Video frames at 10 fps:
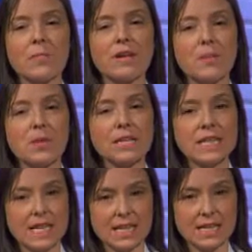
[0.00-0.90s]
people in
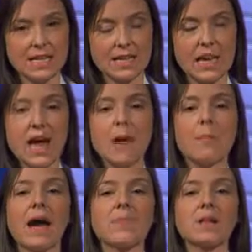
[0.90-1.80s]
need
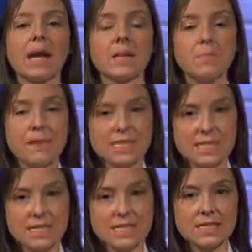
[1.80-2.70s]
by applying
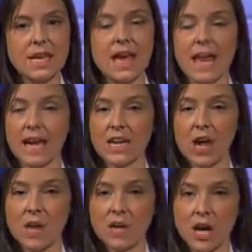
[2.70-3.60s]
business and
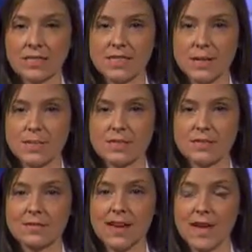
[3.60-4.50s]
economic concepts
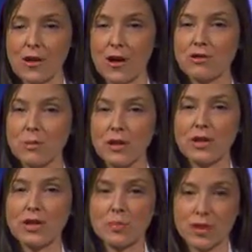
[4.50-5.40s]
and an
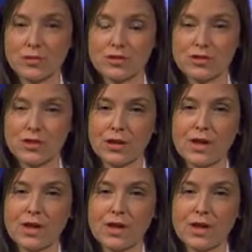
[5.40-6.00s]
entrepreneurial approach